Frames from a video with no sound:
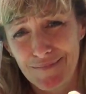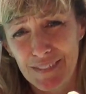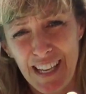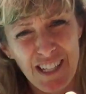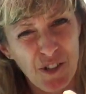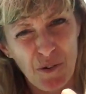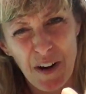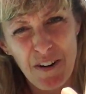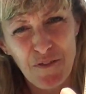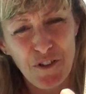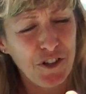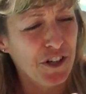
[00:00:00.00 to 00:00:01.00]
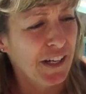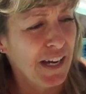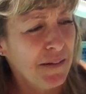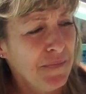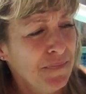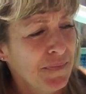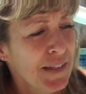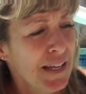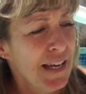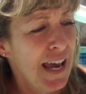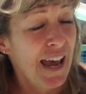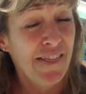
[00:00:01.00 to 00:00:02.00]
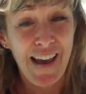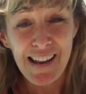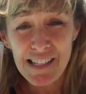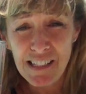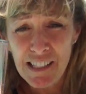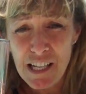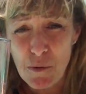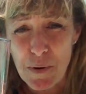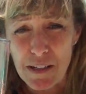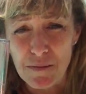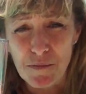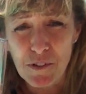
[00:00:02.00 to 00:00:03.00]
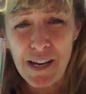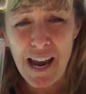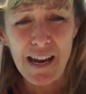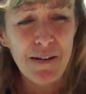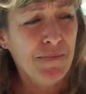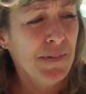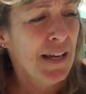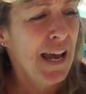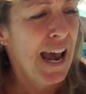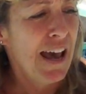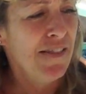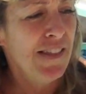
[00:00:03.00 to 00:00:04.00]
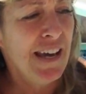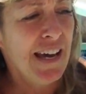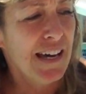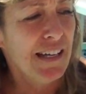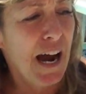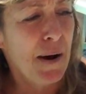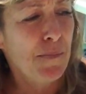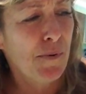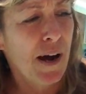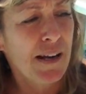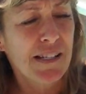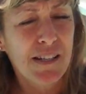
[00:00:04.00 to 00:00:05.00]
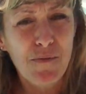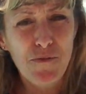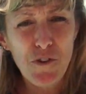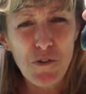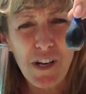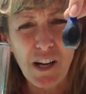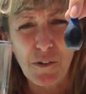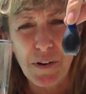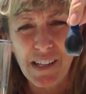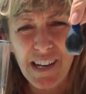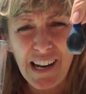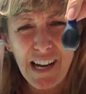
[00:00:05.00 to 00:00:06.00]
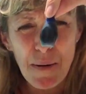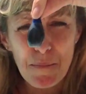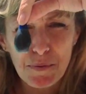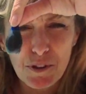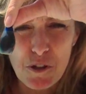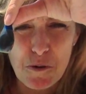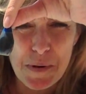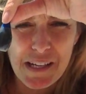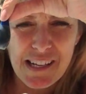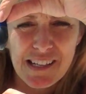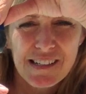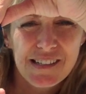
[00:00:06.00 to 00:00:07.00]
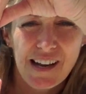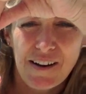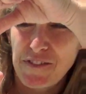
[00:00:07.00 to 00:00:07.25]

That's great for cooking. And that's a liquid, okay? And then I brought some food coloring, and I got blue because I